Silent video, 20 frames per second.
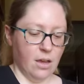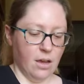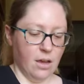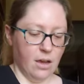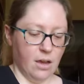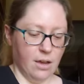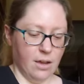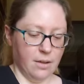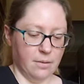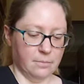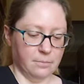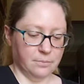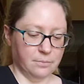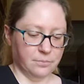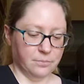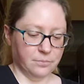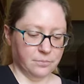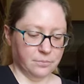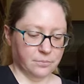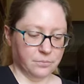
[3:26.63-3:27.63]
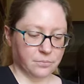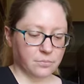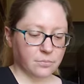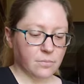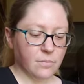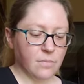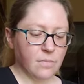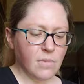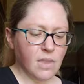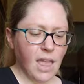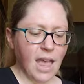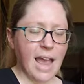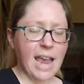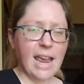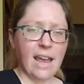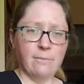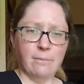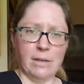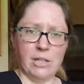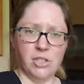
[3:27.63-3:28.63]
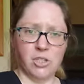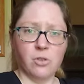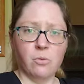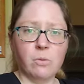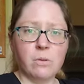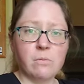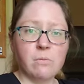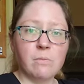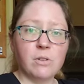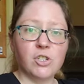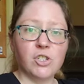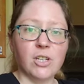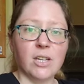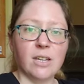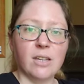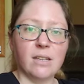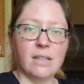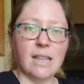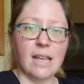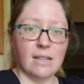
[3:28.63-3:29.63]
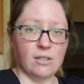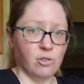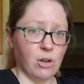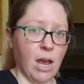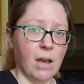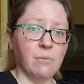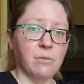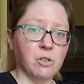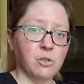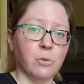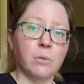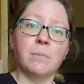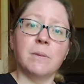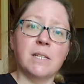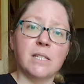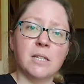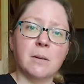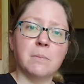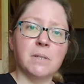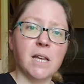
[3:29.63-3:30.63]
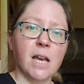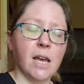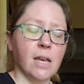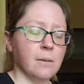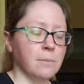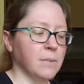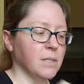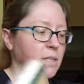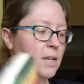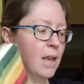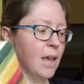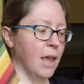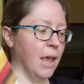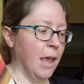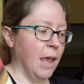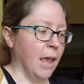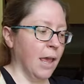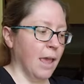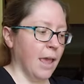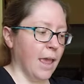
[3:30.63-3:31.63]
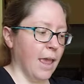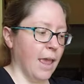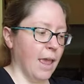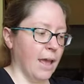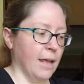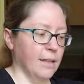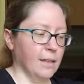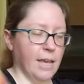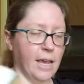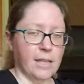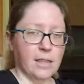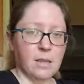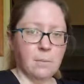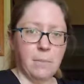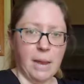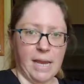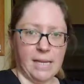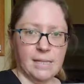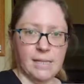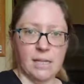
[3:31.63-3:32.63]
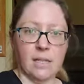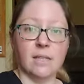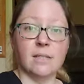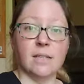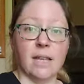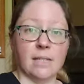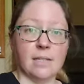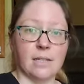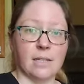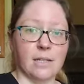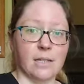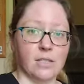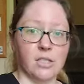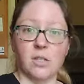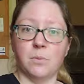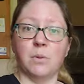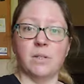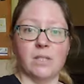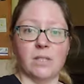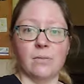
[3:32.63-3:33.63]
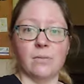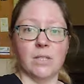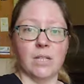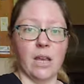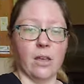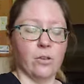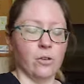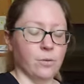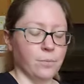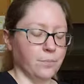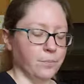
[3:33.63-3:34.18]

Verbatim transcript: Um, I have my sewing machine that travels with me sometimes and like the basic necessities to put stuff together.